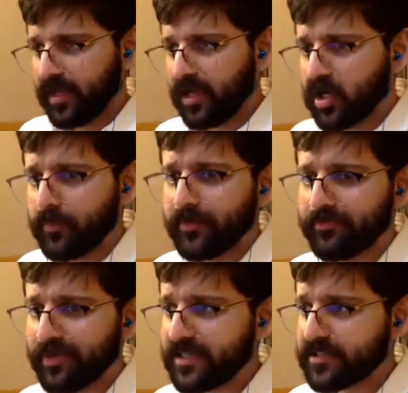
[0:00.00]
a couple
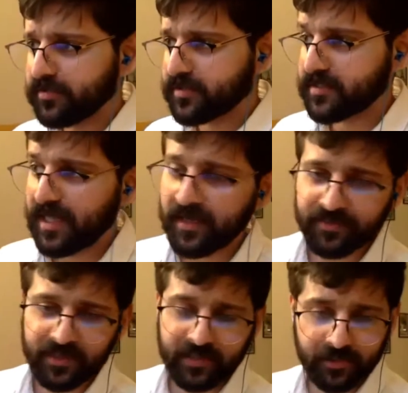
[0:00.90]
of resources that I
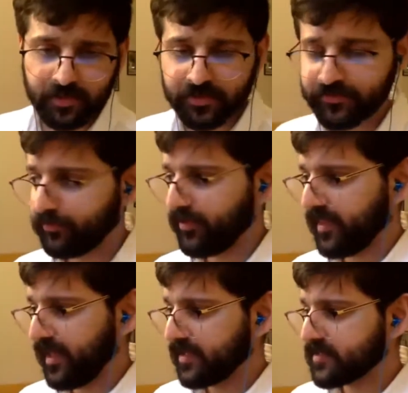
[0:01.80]
think are useful for
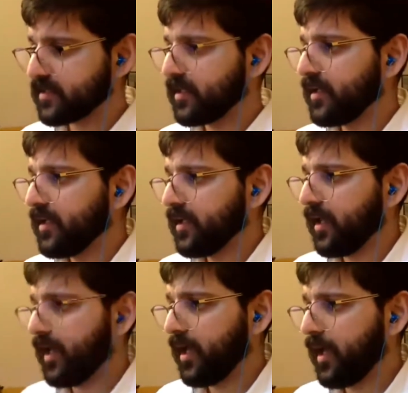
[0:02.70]
that.
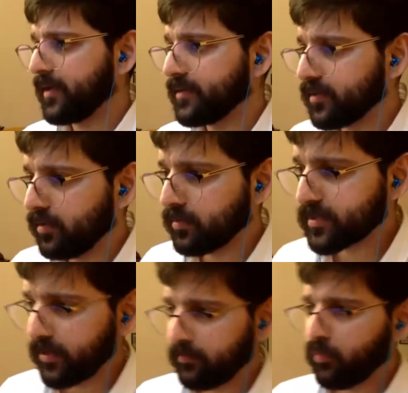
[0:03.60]
And
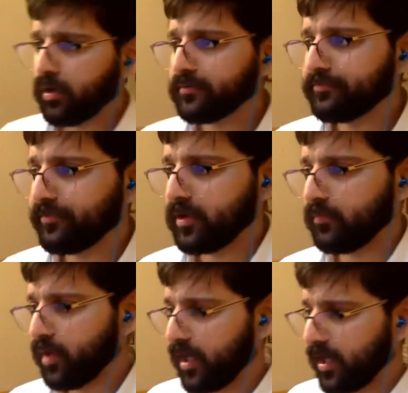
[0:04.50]
also
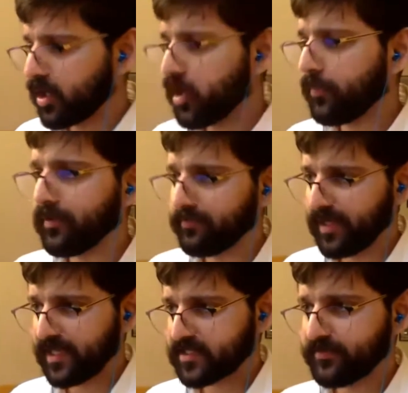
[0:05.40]
a couple of
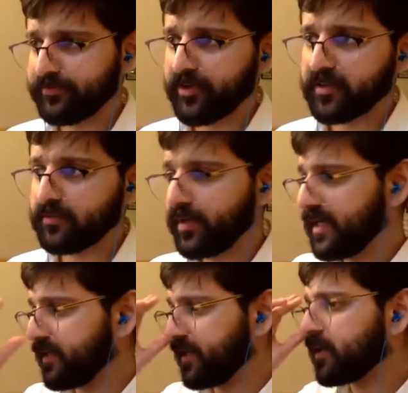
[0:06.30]
links for further
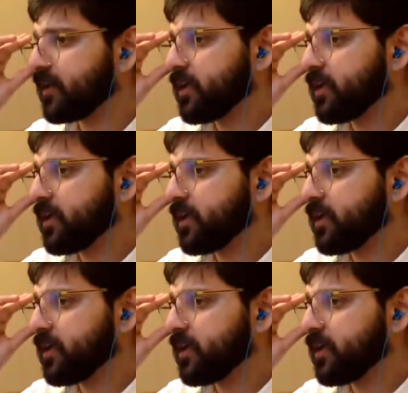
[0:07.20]
reading,